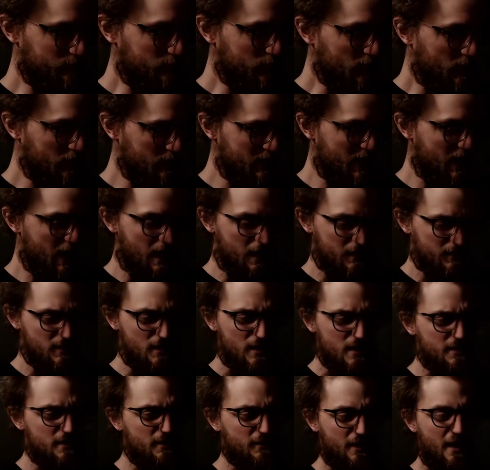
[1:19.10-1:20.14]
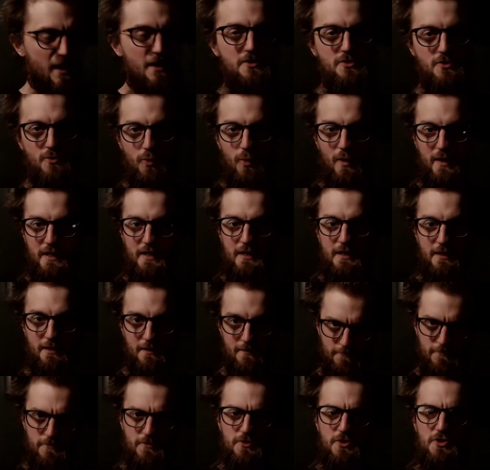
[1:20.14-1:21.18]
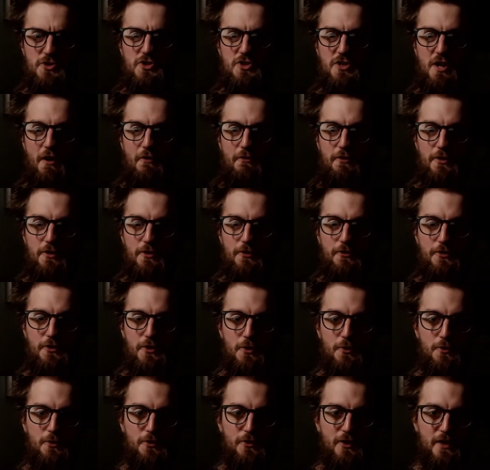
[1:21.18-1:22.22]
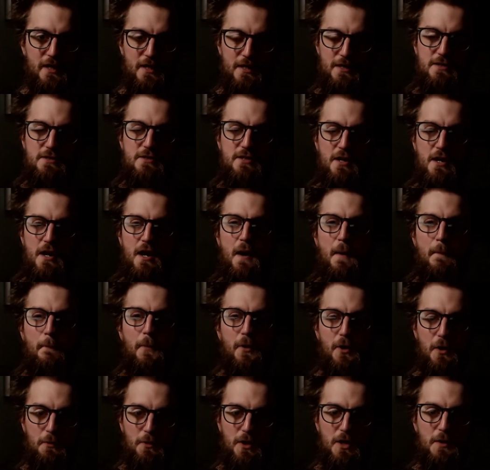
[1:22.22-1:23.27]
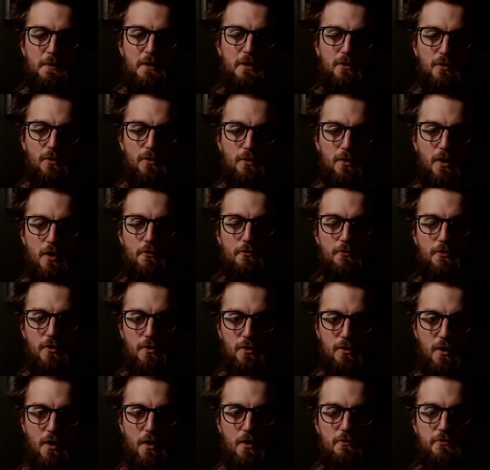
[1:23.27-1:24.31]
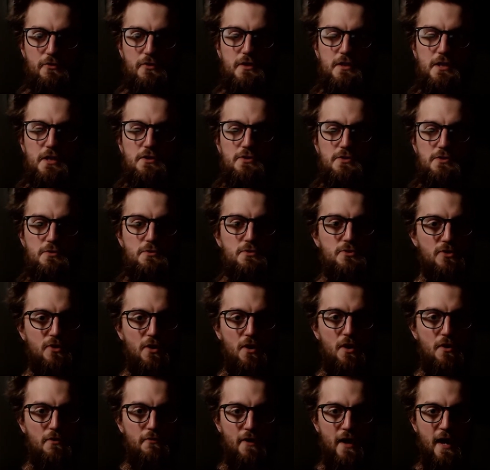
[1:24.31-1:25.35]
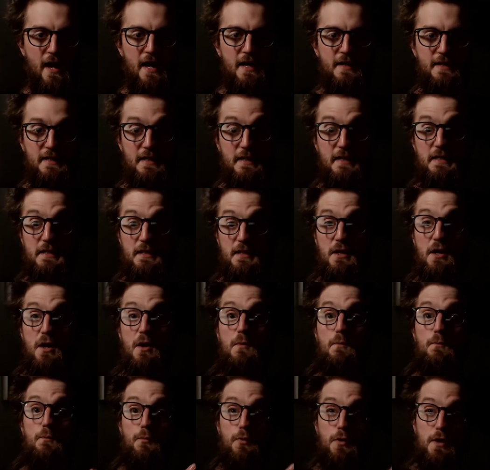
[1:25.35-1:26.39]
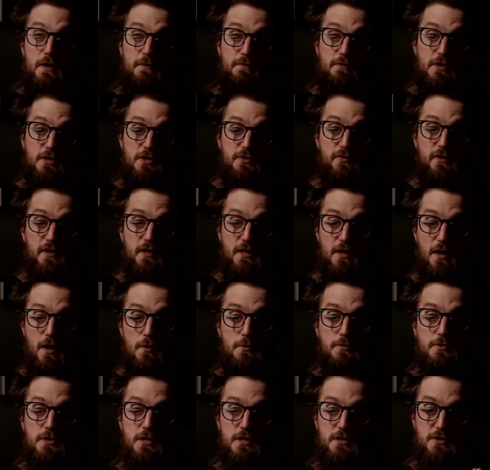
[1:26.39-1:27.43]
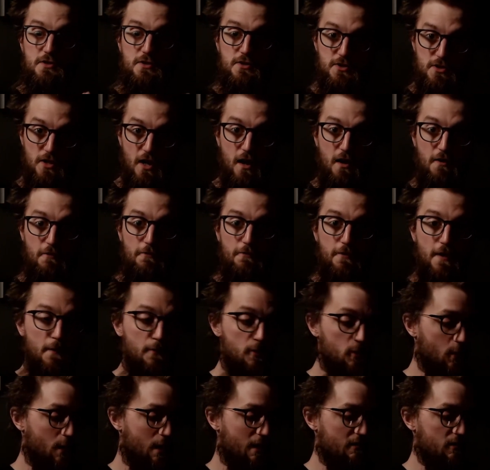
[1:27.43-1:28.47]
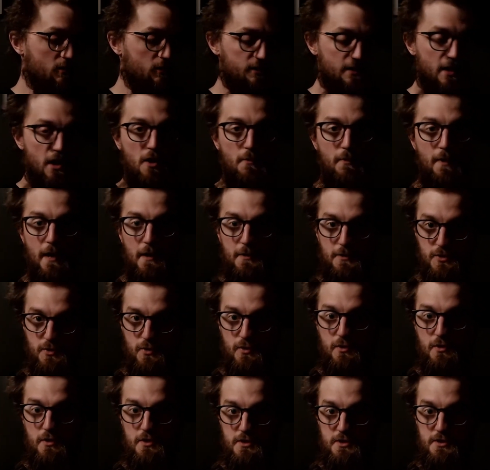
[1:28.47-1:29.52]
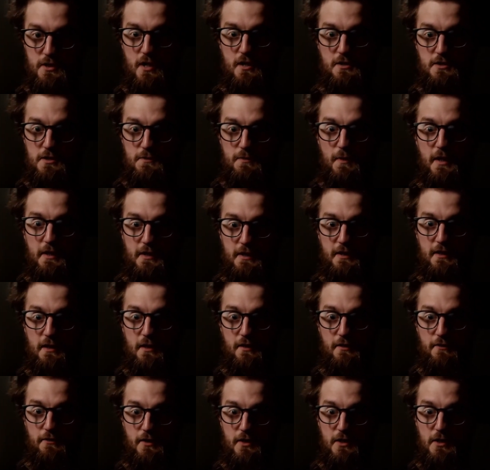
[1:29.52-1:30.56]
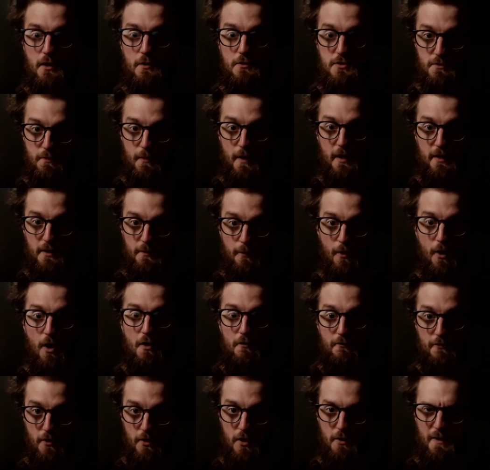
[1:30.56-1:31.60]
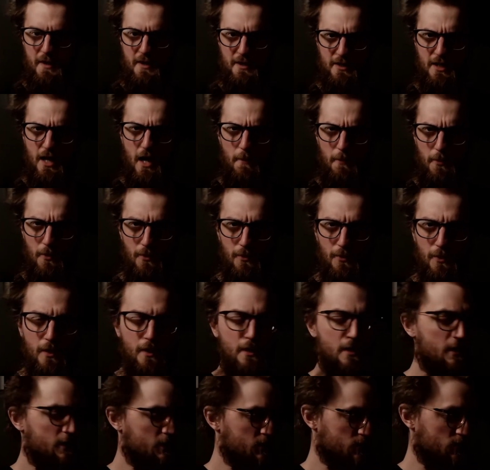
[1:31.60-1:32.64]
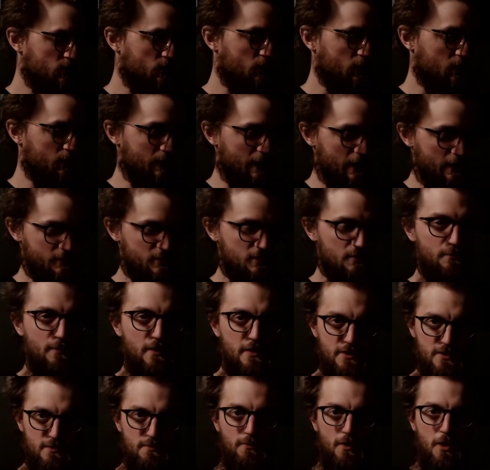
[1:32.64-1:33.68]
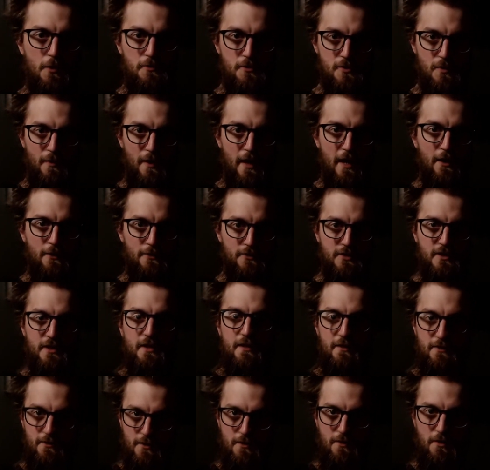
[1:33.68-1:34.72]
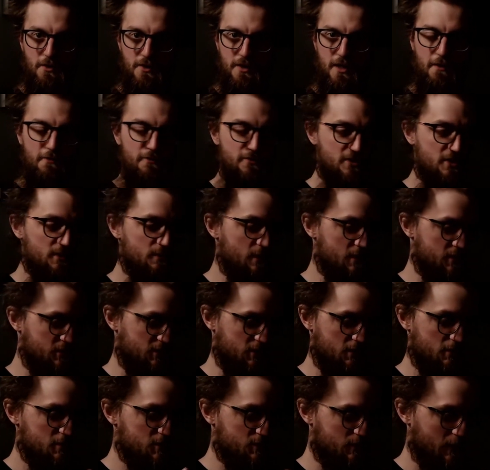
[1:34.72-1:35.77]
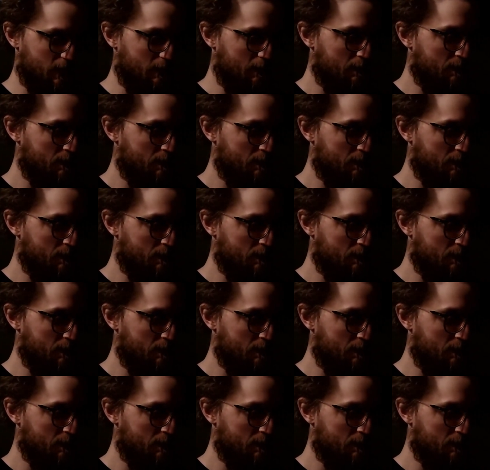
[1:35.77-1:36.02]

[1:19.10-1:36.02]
yeah, in the last week, discovered a few things, but I'm going to be going over a lot of the issues that I've had in previous videos since the start of February or thereabouts, when I started making other videos about the PinePhone. I made a couple talking about some bits and bobs about it, and I covered some issues, but